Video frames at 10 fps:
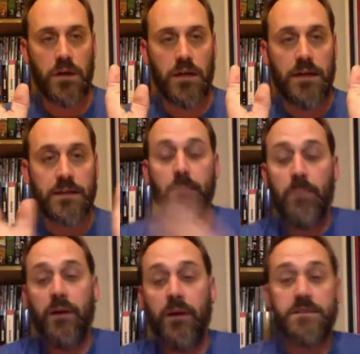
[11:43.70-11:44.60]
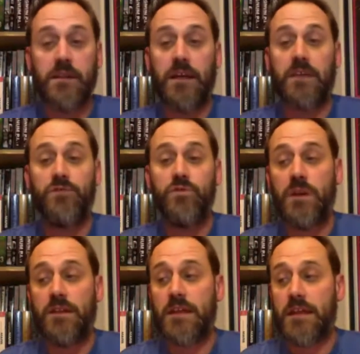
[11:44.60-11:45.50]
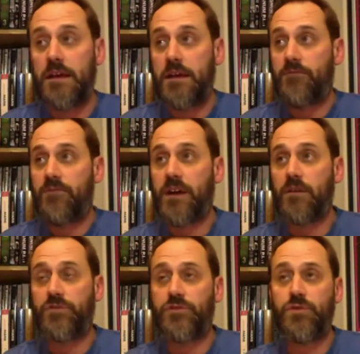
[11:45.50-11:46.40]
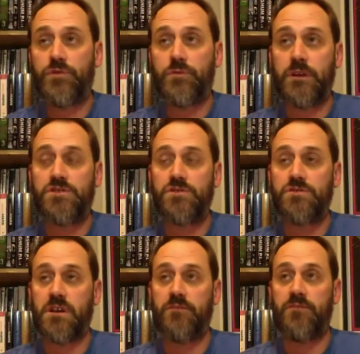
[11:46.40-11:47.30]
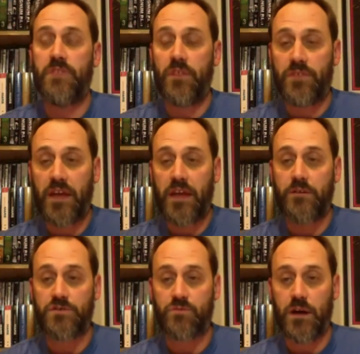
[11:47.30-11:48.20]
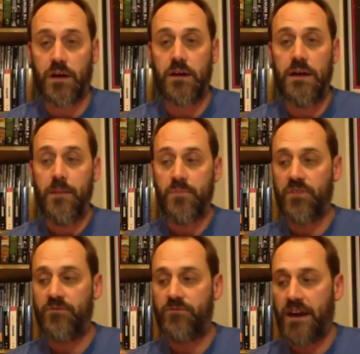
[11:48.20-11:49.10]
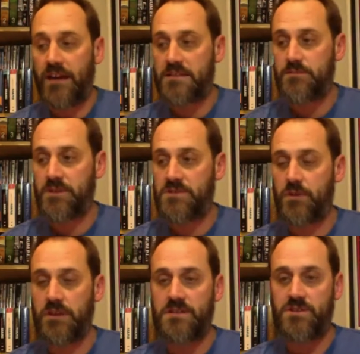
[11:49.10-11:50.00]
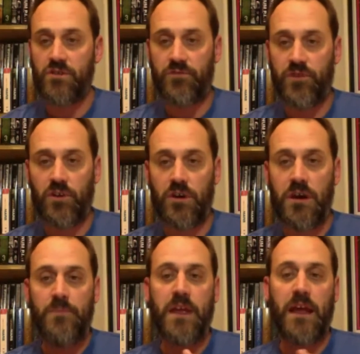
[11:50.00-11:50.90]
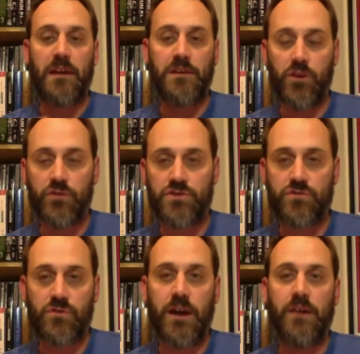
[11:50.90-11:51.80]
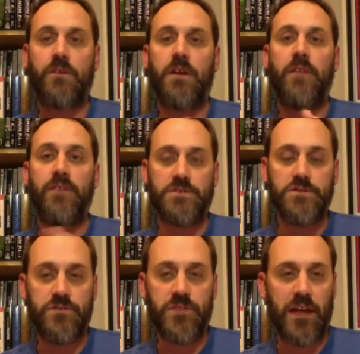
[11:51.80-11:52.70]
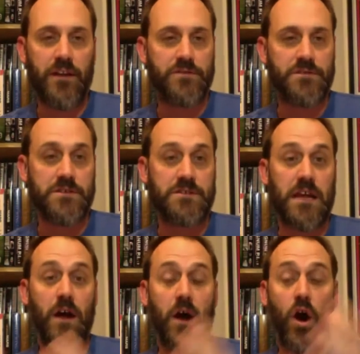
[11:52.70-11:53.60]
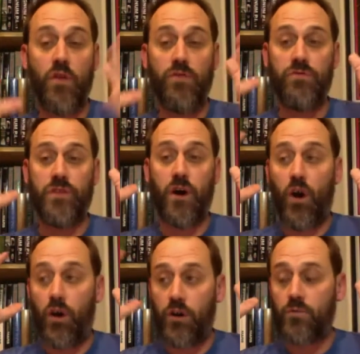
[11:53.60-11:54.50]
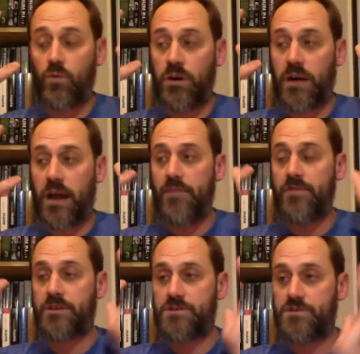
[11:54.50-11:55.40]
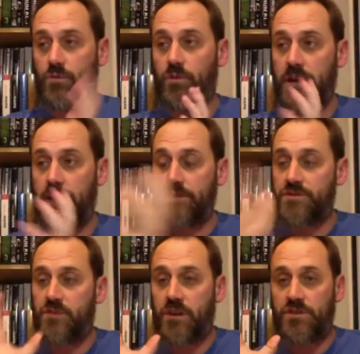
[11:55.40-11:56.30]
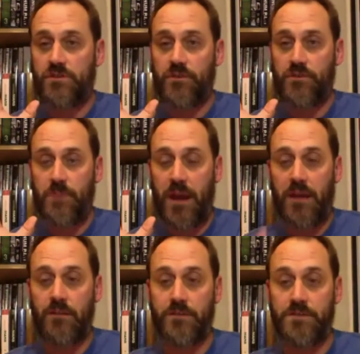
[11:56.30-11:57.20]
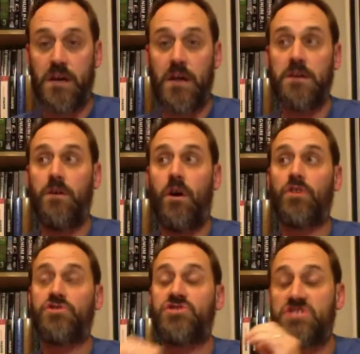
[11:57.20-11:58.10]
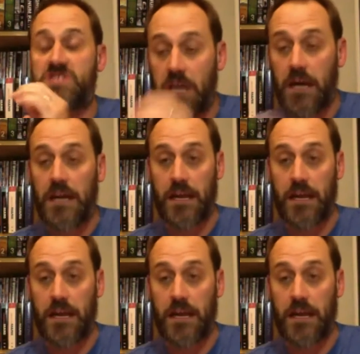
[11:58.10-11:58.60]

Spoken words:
compared to, like, if you read the final 2-3 issues of the Thanos run, the fights between Surfer and Ghost Rider and the 2 Thanoses, the artwork and the story and the structure of those panels are stunning.